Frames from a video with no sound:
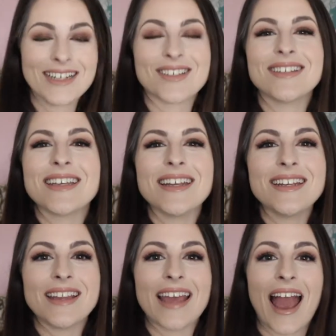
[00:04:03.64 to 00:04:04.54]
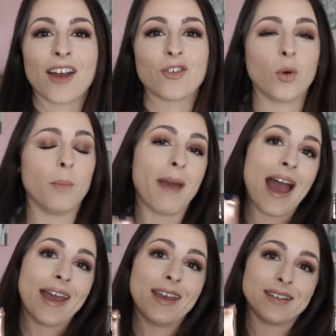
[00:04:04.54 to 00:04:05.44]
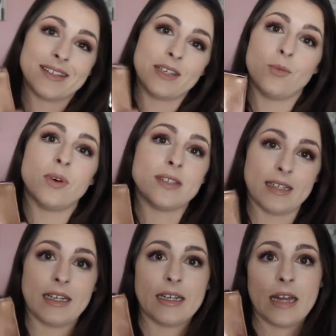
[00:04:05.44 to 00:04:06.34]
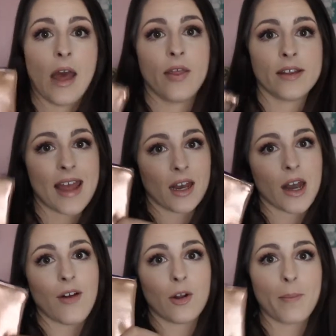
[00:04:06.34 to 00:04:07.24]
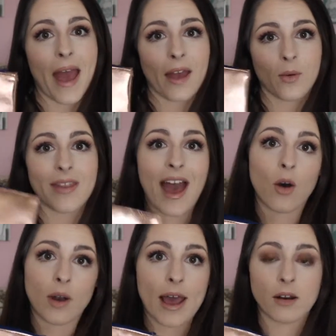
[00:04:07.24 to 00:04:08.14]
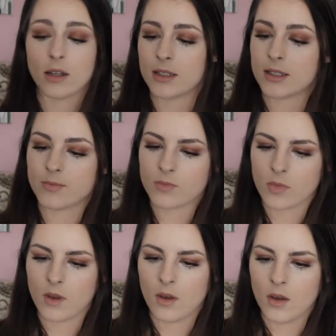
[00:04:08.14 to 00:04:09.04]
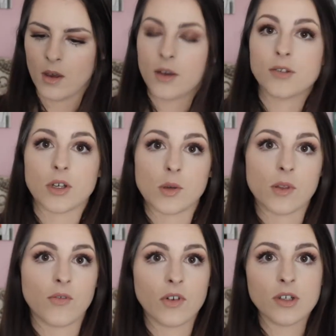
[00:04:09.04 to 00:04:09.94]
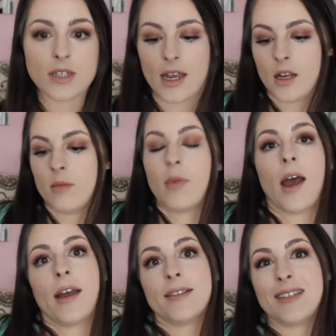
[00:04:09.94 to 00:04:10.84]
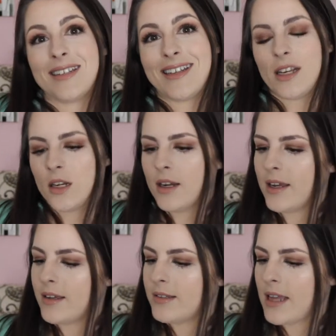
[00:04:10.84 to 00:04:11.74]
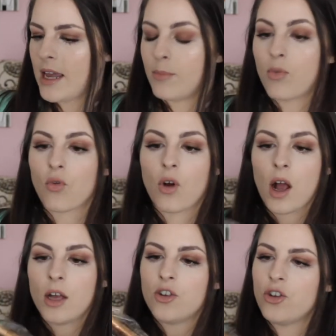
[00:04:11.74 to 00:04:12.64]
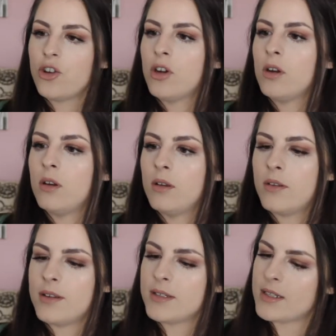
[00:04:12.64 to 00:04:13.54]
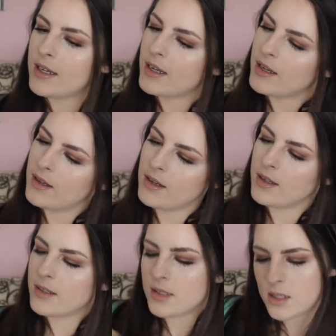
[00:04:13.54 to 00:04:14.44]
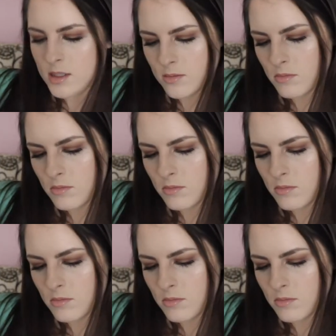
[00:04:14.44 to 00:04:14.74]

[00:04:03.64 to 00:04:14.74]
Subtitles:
So let's get into the actual bag and see what's in the $10 bag without add-ons. So the first item I see in here is a brush. This is